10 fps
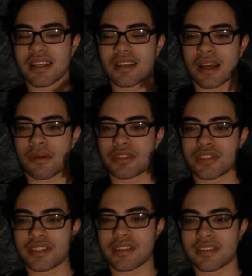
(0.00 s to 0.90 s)
you know, I went
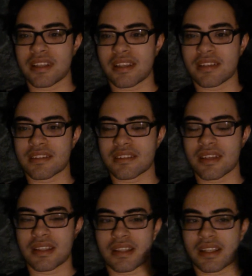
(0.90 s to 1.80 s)
straight to the settings
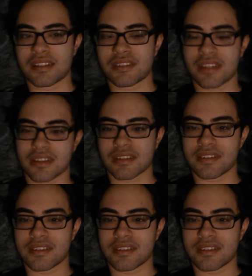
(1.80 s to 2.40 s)
and then I just like